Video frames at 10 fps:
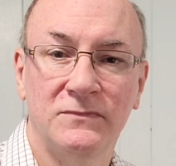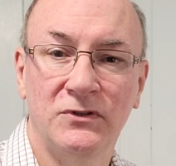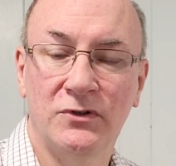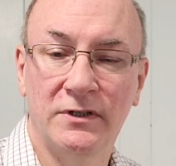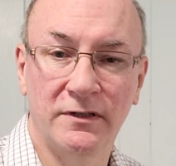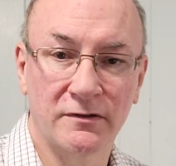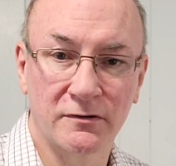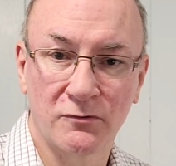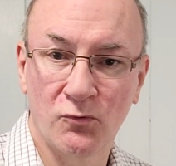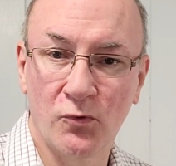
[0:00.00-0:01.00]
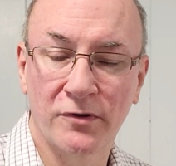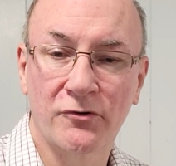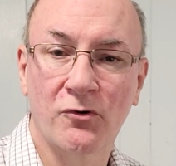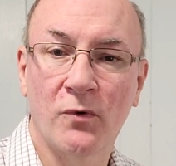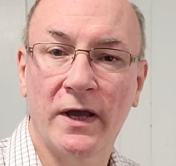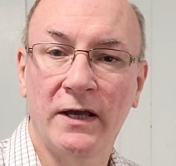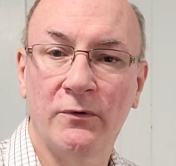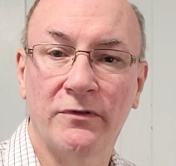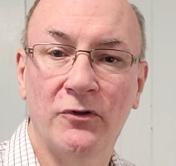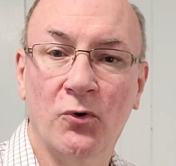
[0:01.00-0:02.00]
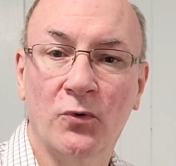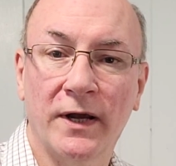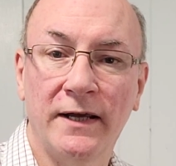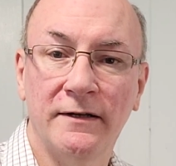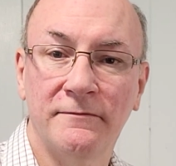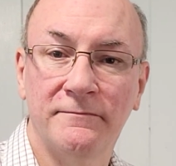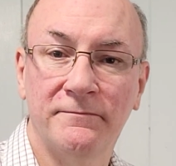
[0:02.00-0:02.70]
You can either wither away with no rain,